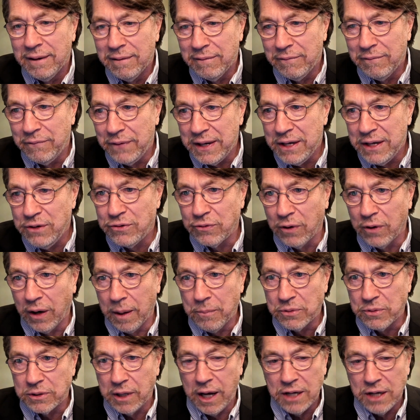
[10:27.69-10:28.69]
V
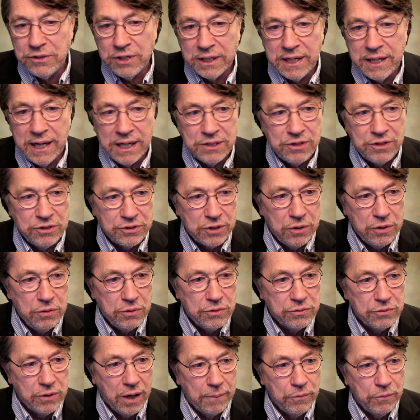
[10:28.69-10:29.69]
drums. Logic has its
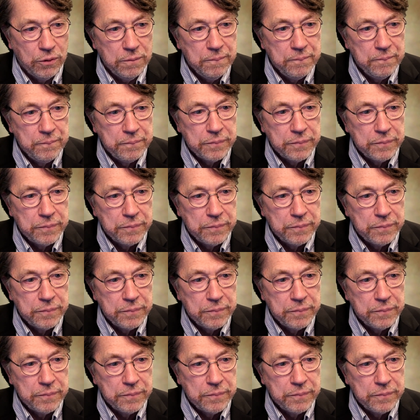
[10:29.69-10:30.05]
own drummer.